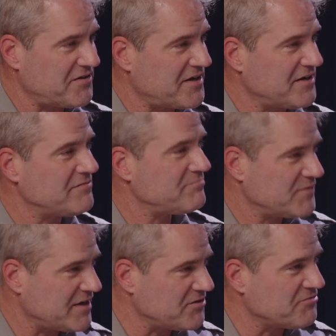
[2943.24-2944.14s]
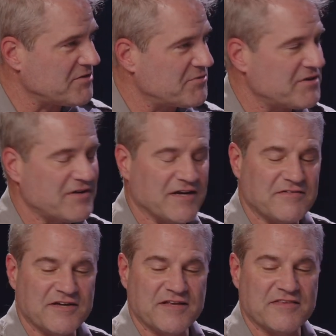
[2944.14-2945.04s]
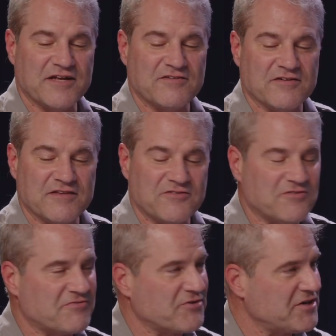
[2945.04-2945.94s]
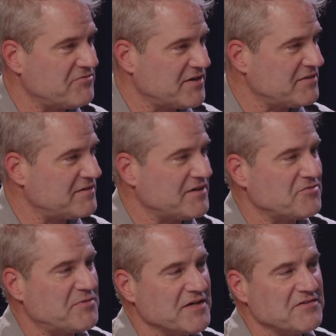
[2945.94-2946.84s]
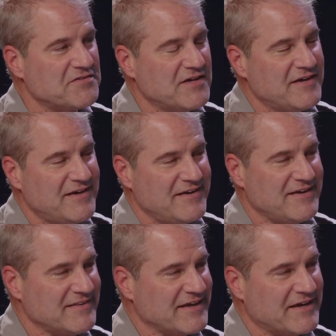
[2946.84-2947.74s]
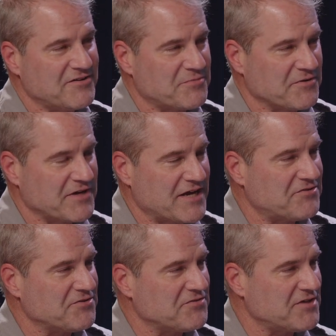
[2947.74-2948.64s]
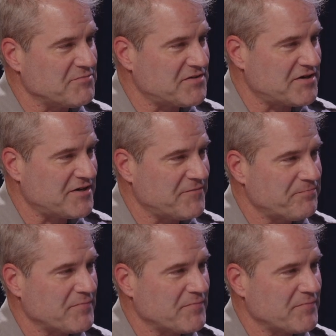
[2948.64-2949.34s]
Day. Again, November 19th. That's a free event that takes place in the Gettysburg National Cemetery.